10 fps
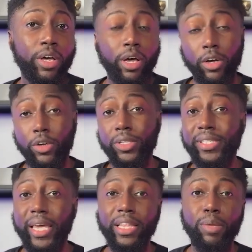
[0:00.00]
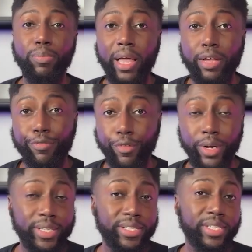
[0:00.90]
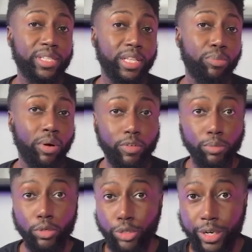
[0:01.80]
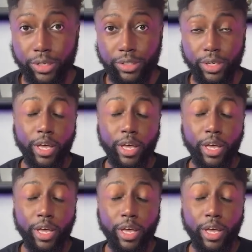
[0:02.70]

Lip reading: a good scaling plan for consistently profitable traders.